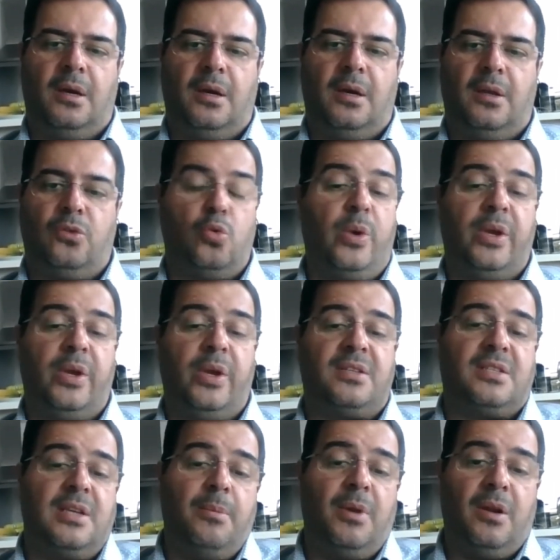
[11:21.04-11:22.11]
doing
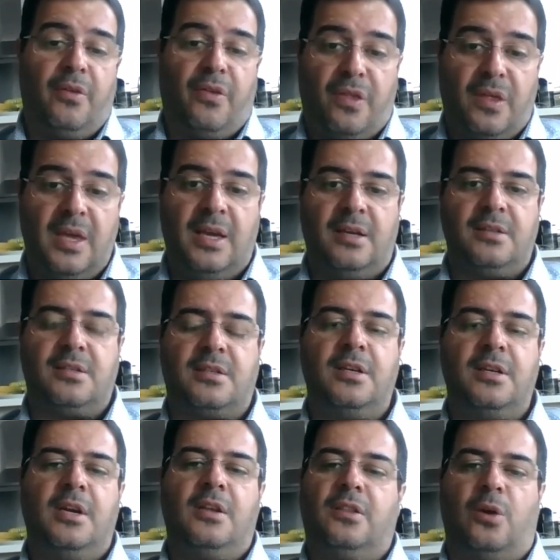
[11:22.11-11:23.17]
similar things,
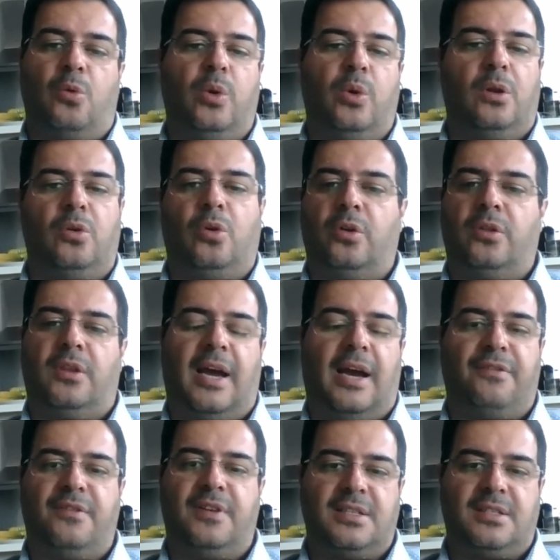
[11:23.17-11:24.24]
they will not
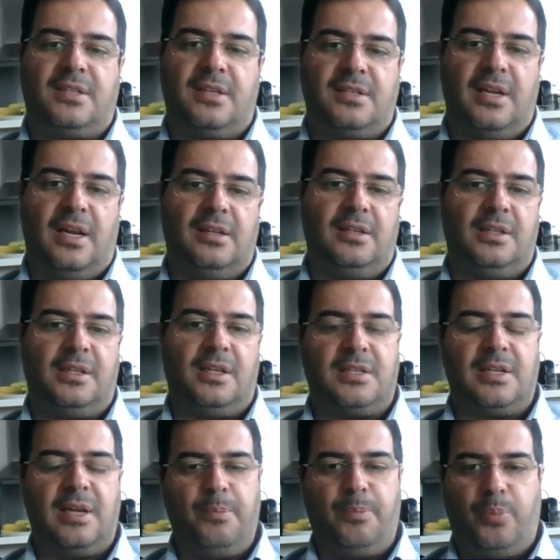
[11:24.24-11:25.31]
have necessarily the
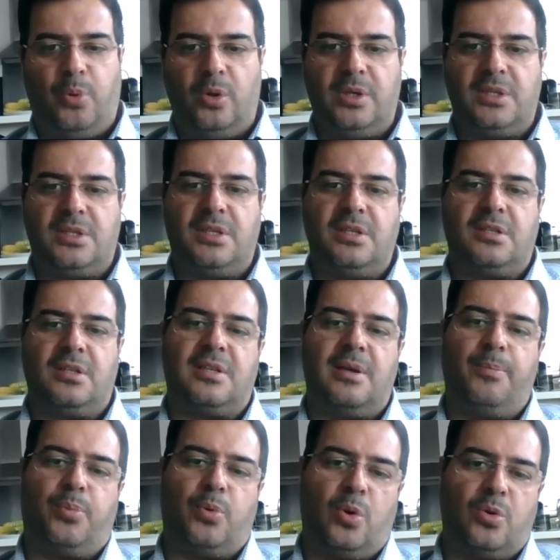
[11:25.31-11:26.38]
same policies, the
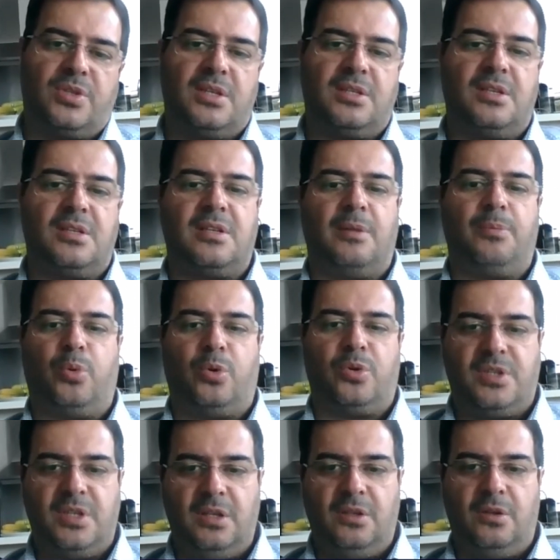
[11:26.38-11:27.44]
same processes and
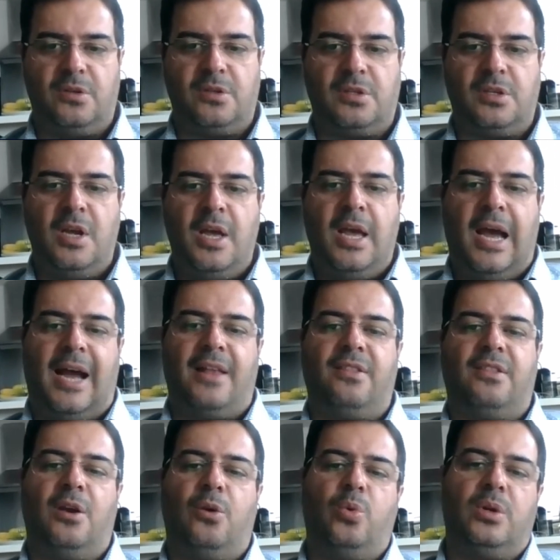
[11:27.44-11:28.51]
procedures,
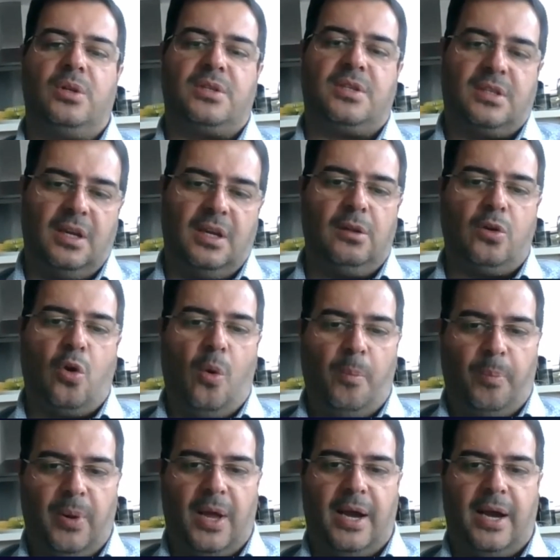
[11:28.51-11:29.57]
and they will still
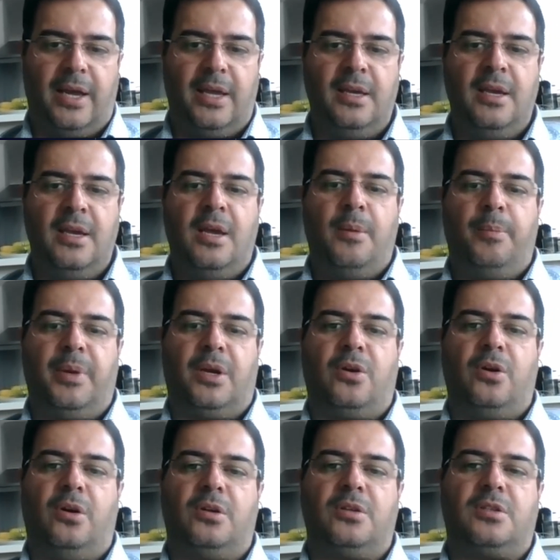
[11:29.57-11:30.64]
comply,
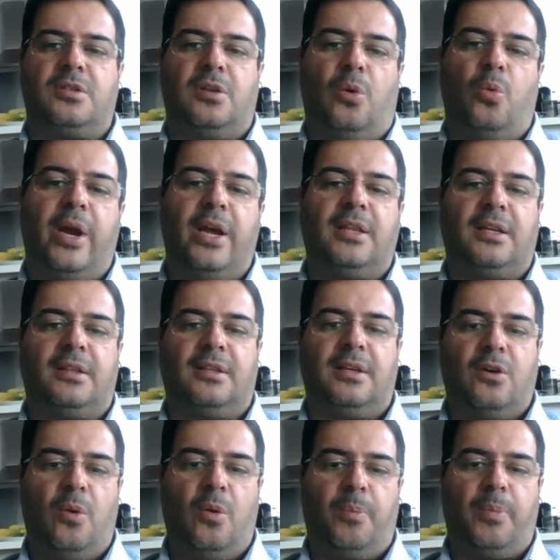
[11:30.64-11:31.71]
because the way that they
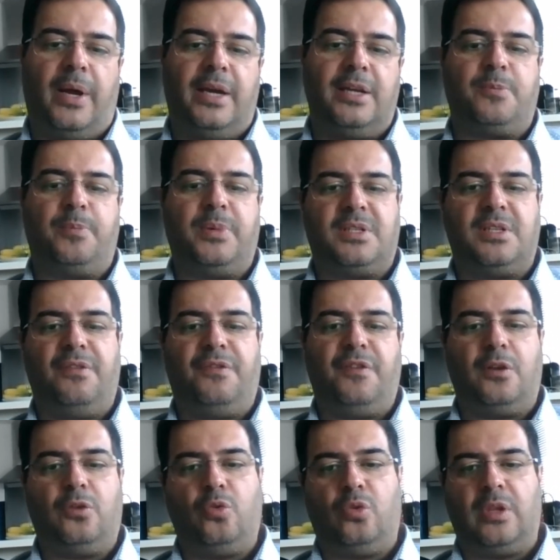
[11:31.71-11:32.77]
comply is
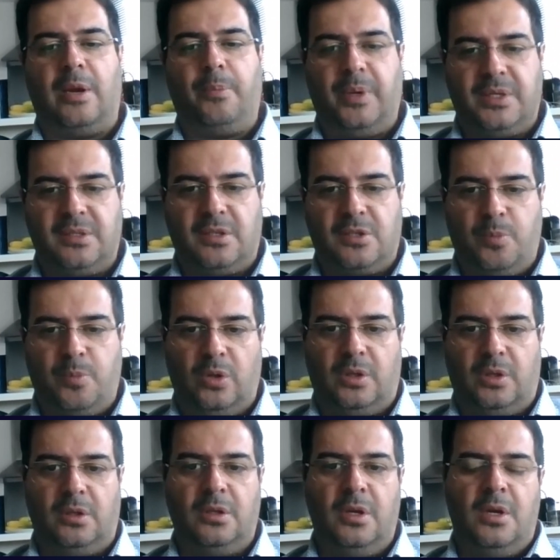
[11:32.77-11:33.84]
specific to their business
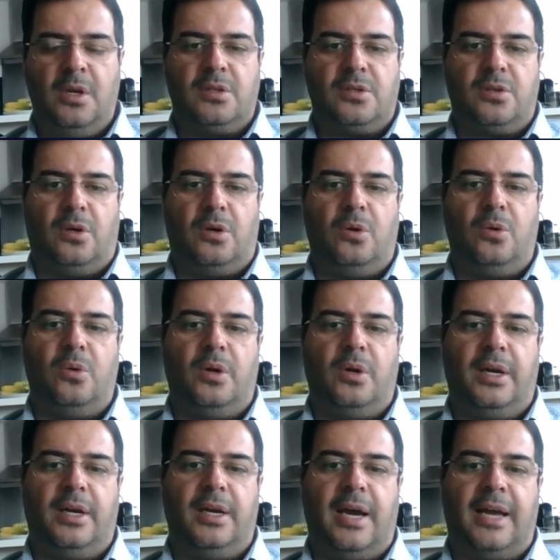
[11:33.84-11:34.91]
model. So,
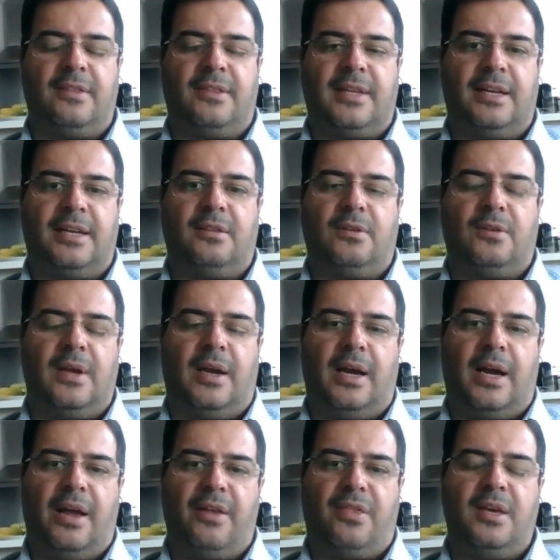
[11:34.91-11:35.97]
and that,
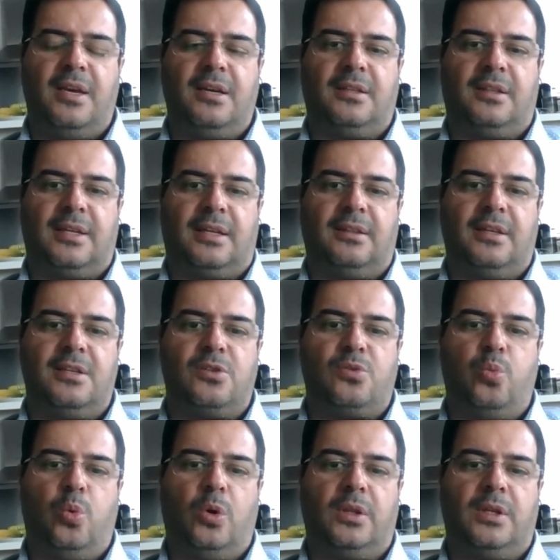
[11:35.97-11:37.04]
I think that is
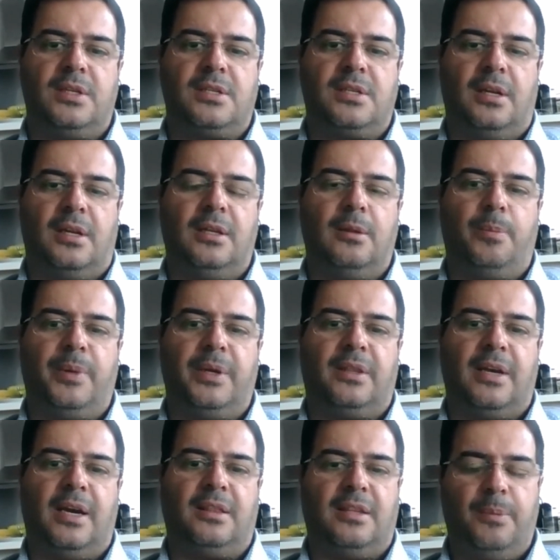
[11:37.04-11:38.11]
what is a little bit
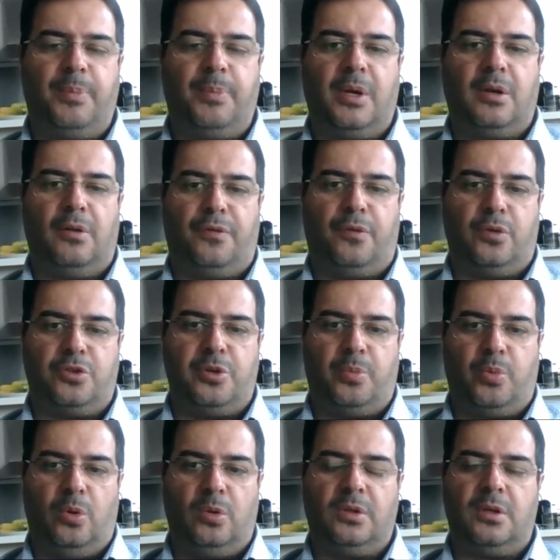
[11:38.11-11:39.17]
atypical for
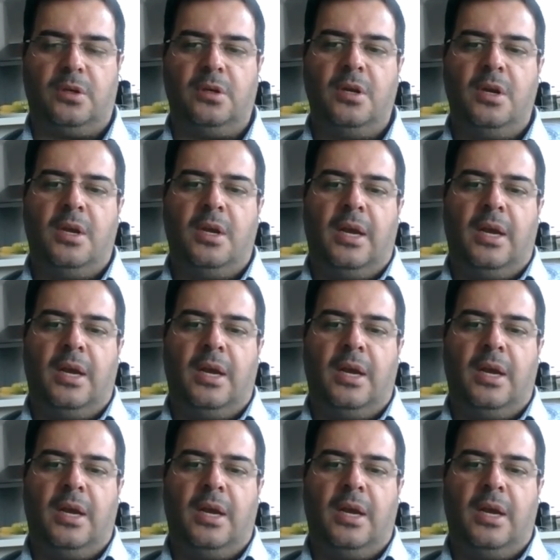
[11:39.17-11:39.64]
Gibraltar.